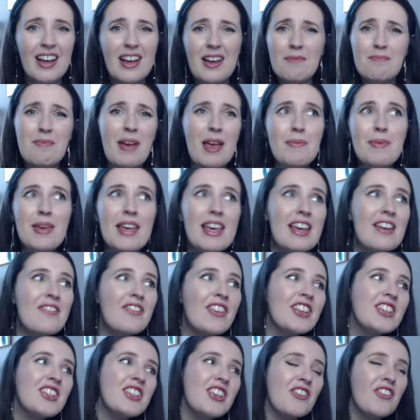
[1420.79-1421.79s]
Maybe
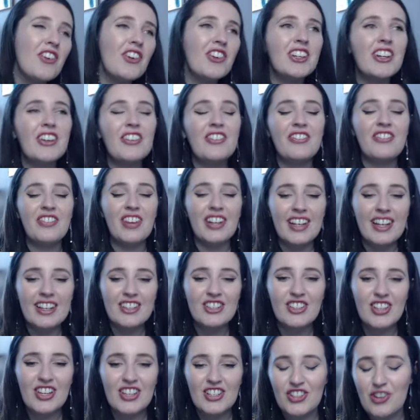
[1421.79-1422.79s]
even you've already finished
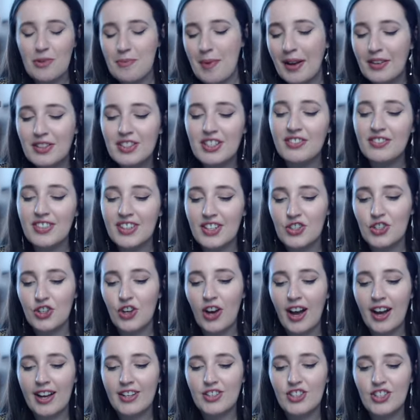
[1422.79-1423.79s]
this, you're about to finish your
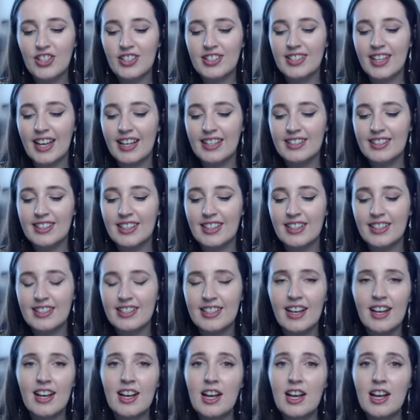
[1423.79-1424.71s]
IGCSEs,